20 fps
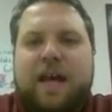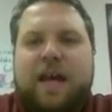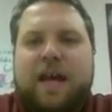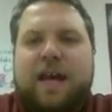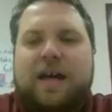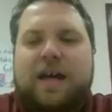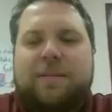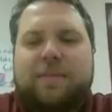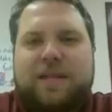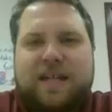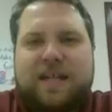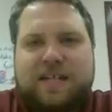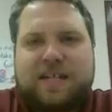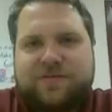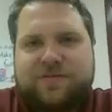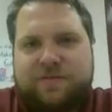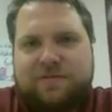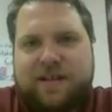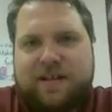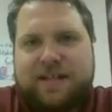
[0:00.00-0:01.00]
but as
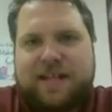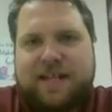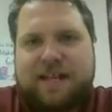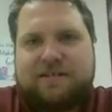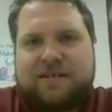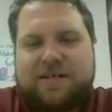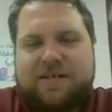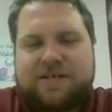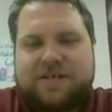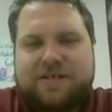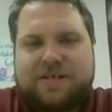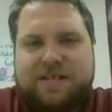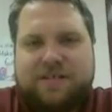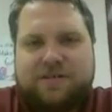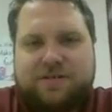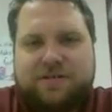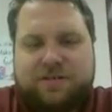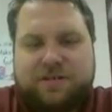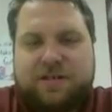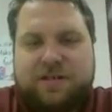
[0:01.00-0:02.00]
for right now, I just
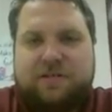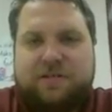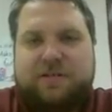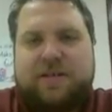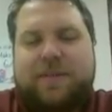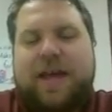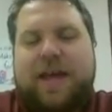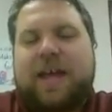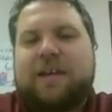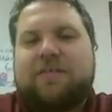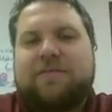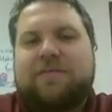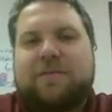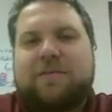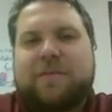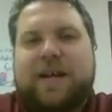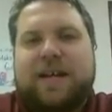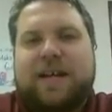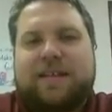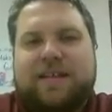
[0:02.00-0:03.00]
need you to know in the back of
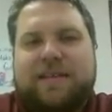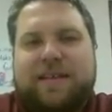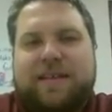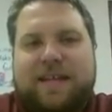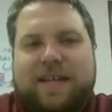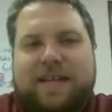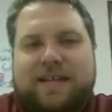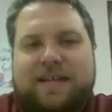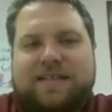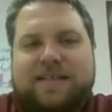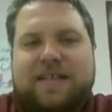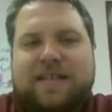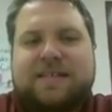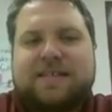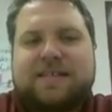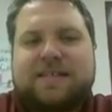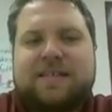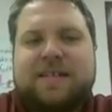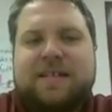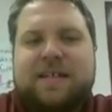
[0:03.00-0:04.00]
your mind that they
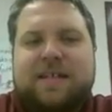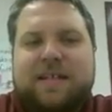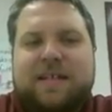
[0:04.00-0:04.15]
exist.